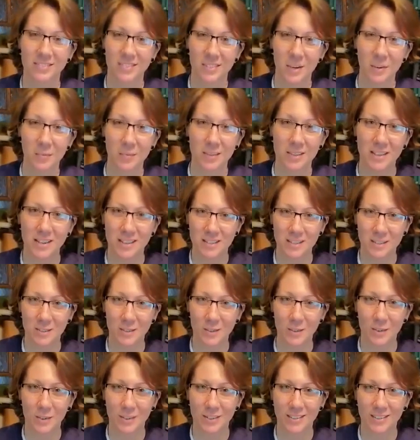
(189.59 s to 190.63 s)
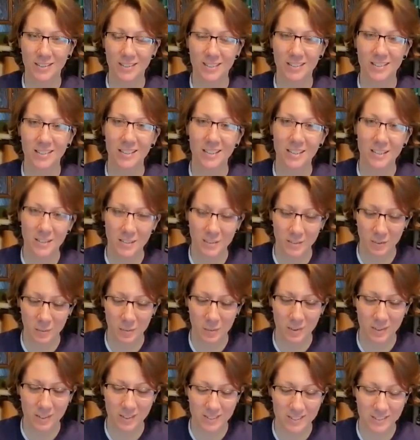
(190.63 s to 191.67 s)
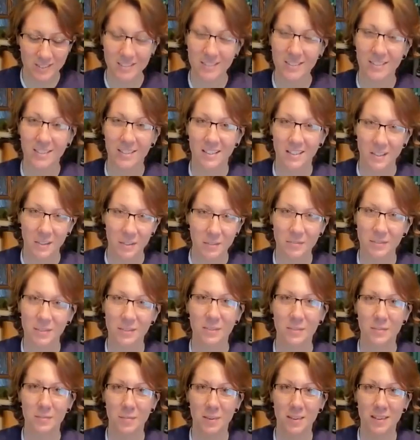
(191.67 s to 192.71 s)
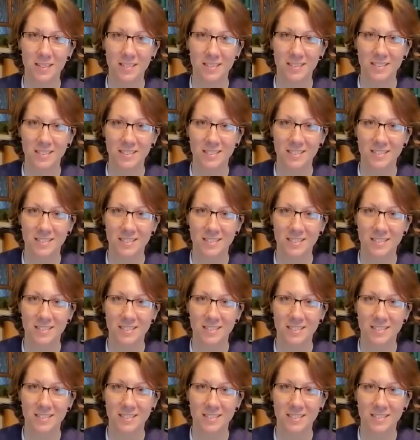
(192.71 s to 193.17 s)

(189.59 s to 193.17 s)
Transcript: Hope you guys enjoy. Thank you so much. Elephant toothpaste.